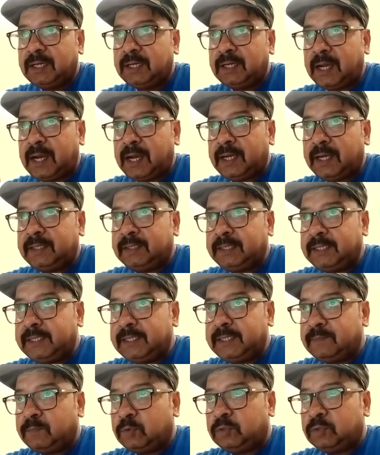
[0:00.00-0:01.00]
and they
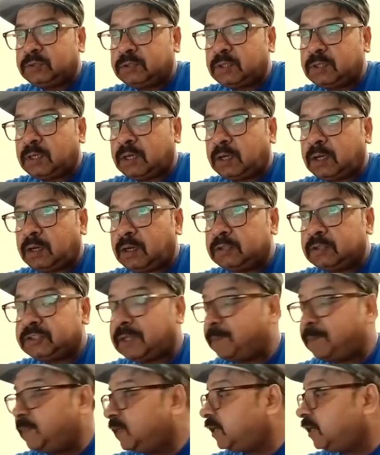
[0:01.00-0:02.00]
both
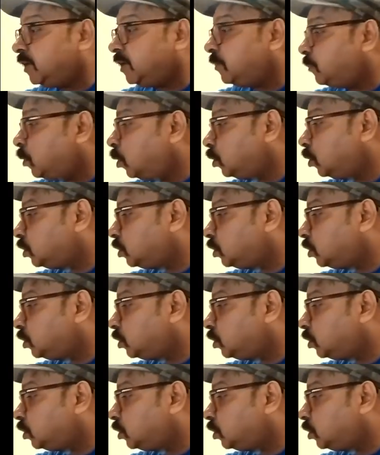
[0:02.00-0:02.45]
submit a report,